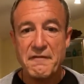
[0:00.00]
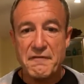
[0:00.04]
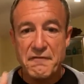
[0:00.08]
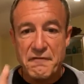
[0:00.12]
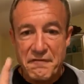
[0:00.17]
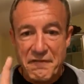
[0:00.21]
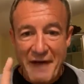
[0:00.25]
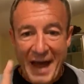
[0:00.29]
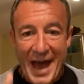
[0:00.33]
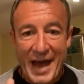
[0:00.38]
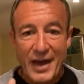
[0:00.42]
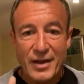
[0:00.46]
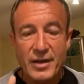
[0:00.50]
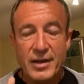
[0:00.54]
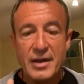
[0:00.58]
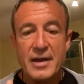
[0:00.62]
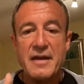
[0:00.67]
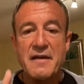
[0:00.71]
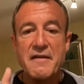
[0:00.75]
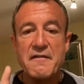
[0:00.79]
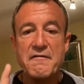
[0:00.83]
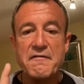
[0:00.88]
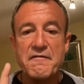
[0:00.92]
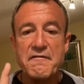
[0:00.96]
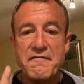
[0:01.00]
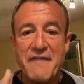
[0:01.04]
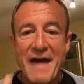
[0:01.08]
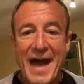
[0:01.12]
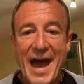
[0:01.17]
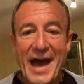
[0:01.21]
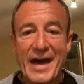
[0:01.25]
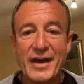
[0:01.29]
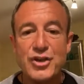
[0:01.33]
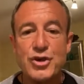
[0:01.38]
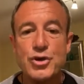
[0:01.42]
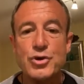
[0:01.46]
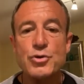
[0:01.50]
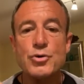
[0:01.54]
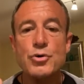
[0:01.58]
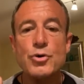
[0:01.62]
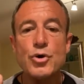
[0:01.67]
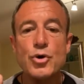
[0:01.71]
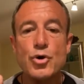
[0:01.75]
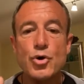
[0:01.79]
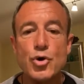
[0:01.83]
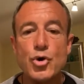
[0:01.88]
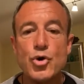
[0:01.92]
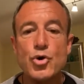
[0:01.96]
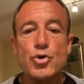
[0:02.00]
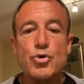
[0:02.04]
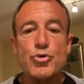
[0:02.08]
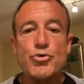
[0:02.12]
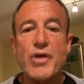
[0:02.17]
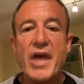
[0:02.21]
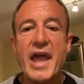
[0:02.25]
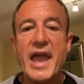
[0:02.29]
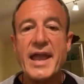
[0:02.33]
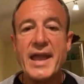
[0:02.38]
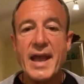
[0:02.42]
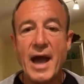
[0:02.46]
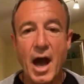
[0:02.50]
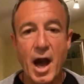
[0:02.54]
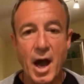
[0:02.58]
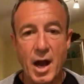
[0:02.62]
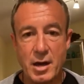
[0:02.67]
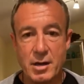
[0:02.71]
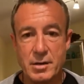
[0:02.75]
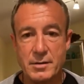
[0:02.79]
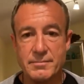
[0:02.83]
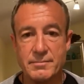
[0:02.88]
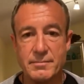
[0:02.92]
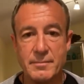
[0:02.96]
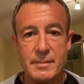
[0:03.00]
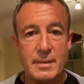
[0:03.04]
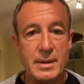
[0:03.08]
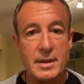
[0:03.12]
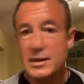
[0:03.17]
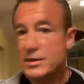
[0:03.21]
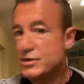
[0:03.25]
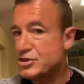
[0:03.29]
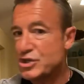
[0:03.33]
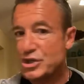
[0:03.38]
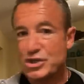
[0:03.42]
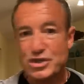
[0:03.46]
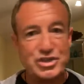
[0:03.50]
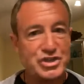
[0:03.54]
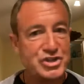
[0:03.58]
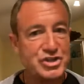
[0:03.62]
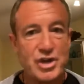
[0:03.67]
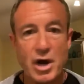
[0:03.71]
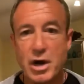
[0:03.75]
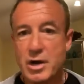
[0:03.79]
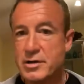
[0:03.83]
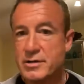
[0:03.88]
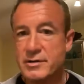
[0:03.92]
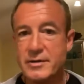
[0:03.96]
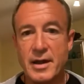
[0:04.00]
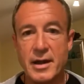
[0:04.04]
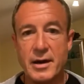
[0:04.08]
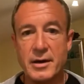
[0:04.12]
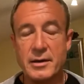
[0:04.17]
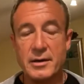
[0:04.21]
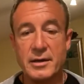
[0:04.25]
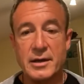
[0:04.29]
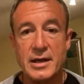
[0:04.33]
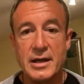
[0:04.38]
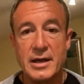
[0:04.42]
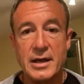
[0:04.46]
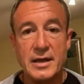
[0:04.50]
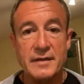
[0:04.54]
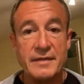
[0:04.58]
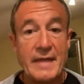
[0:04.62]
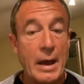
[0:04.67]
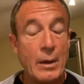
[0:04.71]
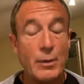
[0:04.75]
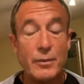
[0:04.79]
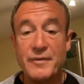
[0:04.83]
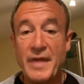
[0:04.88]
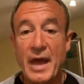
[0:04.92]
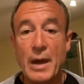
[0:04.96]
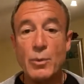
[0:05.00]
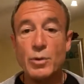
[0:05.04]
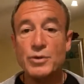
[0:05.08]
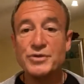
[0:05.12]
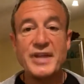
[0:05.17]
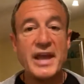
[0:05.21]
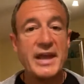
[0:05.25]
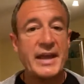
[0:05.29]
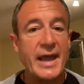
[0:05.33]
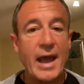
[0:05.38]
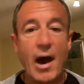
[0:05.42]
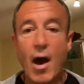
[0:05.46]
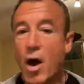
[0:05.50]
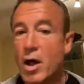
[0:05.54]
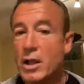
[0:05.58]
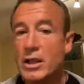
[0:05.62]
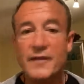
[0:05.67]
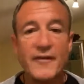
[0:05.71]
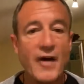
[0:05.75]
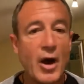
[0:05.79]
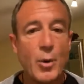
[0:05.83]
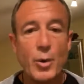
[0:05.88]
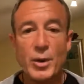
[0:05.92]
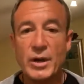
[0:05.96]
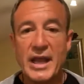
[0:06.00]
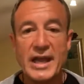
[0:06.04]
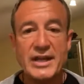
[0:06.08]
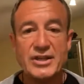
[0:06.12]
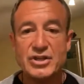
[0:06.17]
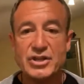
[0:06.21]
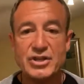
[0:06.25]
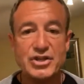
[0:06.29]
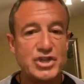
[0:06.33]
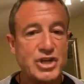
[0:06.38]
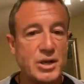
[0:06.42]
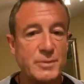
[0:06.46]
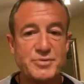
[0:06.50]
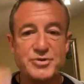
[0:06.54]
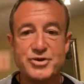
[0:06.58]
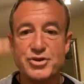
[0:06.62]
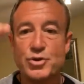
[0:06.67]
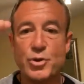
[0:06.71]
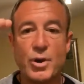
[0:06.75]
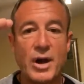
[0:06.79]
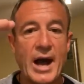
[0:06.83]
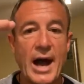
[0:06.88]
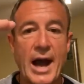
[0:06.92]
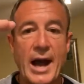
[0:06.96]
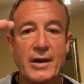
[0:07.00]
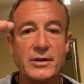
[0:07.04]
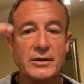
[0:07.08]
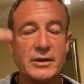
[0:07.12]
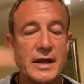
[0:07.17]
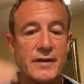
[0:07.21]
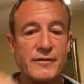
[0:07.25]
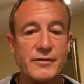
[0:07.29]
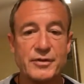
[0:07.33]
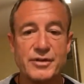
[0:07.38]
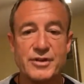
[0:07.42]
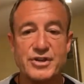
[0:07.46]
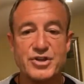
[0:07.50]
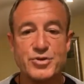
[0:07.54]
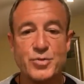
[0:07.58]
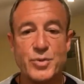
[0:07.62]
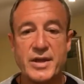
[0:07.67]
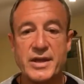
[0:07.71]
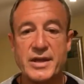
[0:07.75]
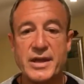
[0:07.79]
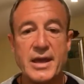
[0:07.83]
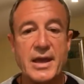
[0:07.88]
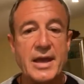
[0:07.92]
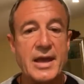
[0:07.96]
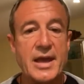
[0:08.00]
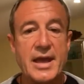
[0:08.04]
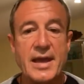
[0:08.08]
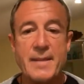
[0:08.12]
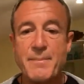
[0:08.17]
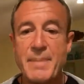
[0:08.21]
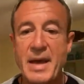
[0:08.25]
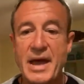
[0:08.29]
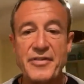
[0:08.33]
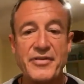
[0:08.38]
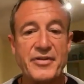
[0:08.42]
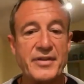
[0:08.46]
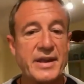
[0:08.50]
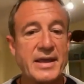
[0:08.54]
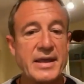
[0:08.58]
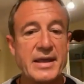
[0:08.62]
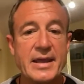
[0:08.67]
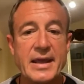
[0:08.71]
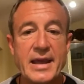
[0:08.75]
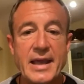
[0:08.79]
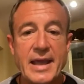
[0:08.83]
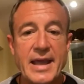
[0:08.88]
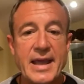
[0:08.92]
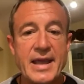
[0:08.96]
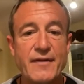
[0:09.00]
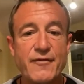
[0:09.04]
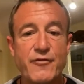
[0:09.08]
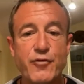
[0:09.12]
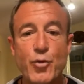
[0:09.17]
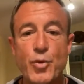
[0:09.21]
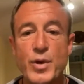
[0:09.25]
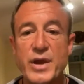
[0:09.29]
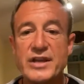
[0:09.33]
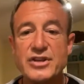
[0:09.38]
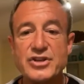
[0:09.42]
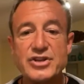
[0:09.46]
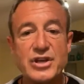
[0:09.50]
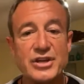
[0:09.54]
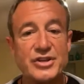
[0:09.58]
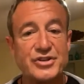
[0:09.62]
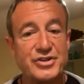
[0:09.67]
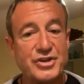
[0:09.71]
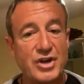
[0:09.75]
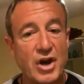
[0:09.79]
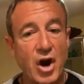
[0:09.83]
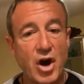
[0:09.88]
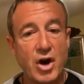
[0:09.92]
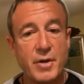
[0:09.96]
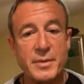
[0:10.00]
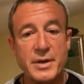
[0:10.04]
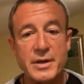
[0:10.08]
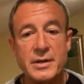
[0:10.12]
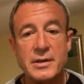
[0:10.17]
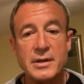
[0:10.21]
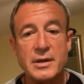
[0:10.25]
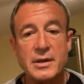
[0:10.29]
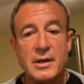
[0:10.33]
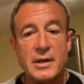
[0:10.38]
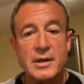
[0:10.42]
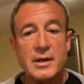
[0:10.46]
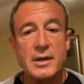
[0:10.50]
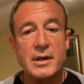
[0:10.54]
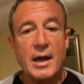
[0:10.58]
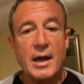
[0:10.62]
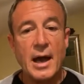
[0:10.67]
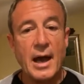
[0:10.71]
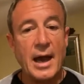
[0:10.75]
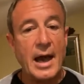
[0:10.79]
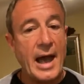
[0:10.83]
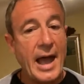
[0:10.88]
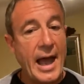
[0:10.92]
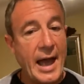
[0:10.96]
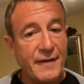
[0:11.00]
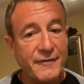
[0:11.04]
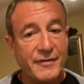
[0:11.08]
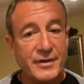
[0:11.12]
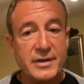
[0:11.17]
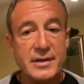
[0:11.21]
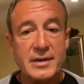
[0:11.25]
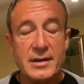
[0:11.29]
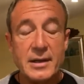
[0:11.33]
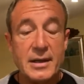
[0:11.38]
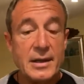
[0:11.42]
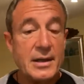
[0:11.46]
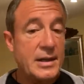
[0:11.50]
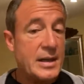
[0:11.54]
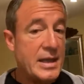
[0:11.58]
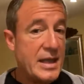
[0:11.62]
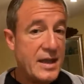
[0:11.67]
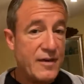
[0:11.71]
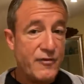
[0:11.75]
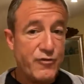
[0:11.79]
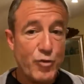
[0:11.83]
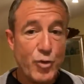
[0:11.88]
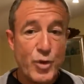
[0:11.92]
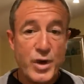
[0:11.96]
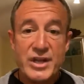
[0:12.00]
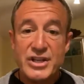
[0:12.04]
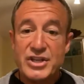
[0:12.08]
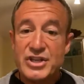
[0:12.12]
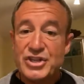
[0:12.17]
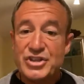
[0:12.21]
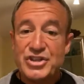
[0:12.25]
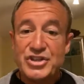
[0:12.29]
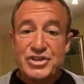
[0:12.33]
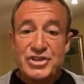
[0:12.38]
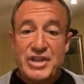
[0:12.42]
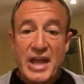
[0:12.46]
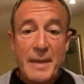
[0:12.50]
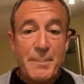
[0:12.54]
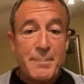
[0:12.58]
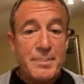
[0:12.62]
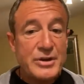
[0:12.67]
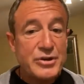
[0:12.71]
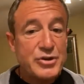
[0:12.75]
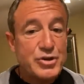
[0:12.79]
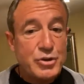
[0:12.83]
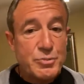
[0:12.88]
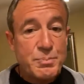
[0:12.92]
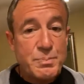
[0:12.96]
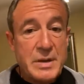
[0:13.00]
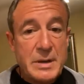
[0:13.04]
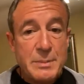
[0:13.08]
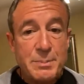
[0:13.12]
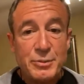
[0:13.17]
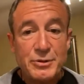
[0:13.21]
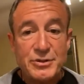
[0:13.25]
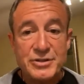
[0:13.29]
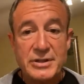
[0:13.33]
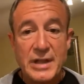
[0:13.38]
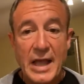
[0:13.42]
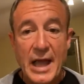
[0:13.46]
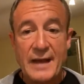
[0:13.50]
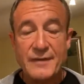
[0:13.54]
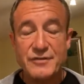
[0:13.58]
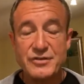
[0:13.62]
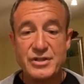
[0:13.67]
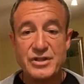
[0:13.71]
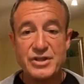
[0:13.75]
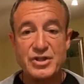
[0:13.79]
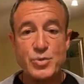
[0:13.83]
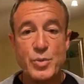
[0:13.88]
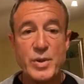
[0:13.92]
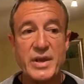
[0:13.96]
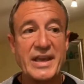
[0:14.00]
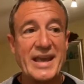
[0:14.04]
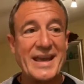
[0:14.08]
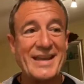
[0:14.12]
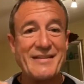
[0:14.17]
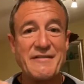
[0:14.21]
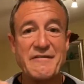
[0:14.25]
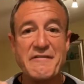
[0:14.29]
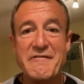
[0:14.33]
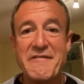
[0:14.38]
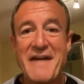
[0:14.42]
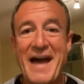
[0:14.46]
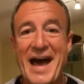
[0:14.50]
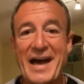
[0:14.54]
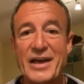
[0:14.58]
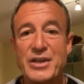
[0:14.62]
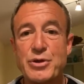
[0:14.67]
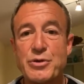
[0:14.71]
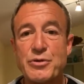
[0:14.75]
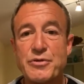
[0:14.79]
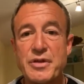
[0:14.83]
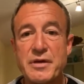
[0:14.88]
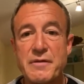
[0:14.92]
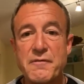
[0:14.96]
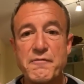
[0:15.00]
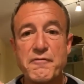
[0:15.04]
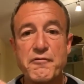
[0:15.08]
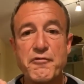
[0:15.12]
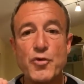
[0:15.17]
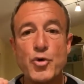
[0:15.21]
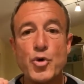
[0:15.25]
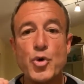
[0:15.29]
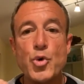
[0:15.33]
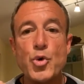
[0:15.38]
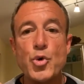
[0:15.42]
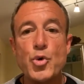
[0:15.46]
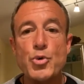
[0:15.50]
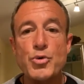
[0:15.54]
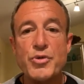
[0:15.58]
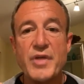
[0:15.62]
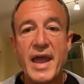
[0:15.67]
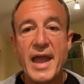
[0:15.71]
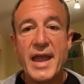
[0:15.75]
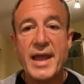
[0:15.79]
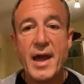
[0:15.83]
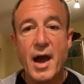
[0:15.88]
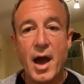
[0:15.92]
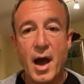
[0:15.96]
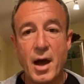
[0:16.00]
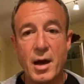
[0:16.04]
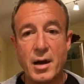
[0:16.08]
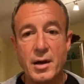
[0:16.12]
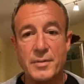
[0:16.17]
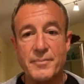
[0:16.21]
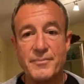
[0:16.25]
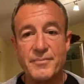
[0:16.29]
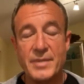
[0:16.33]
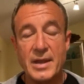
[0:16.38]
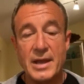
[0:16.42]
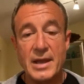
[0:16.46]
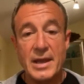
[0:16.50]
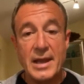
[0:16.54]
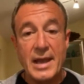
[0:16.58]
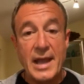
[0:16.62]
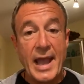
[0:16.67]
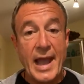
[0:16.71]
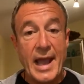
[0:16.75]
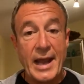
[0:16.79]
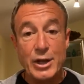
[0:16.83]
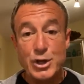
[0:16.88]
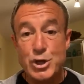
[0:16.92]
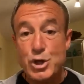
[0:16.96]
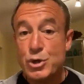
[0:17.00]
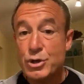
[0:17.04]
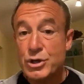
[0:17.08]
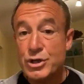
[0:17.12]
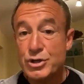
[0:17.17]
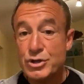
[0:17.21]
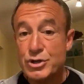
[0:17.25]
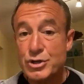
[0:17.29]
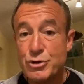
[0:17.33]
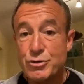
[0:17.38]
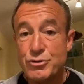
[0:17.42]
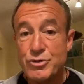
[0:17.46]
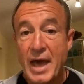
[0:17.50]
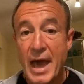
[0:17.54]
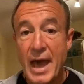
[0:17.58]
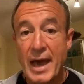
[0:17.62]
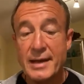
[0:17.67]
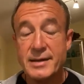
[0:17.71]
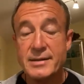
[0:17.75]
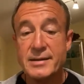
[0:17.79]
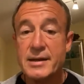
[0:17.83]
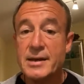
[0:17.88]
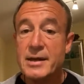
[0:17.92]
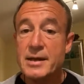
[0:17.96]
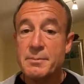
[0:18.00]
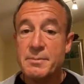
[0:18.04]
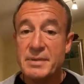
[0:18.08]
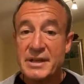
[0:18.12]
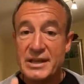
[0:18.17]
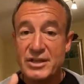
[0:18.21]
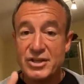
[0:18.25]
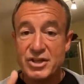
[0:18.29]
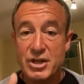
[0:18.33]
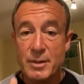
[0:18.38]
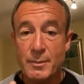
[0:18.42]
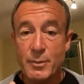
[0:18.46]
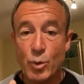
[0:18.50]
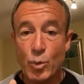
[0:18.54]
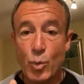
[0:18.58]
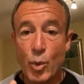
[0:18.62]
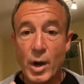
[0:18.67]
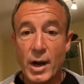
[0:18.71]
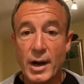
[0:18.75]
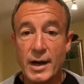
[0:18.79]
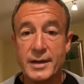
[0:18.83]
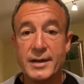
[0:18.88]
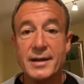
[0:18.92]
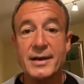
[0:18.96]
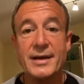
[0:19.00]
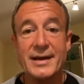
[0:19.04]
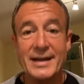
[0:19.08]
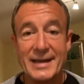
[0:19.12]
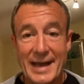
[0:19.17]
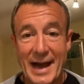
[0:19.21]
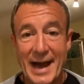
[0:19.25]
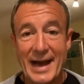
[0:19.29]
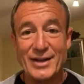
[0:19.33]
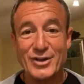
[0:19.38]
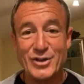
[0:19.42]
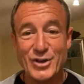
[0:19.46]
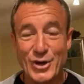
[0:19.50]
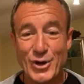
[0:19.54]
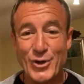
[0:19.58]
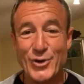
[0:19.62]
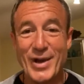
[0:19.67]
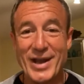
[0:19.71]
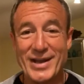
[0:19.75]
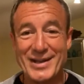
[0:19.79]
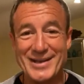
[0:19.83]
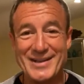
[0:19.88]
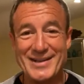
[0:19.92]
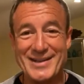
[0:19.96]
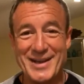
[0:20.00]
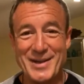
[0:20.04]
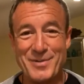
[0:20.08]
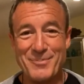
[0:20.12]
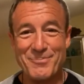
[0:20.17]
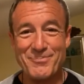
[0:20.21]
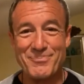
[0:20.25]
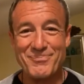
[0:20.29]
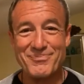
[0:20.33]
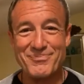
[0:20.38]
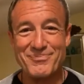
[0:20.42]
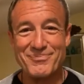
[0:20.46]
Value, value who they are. Just start there. That, that will take all of our relationships to a higher level this week. Bethany, if we just, Carmen, uh, Evan, if we just step into people's lives this week and value them for who they are. And you can do that because number one, God created them.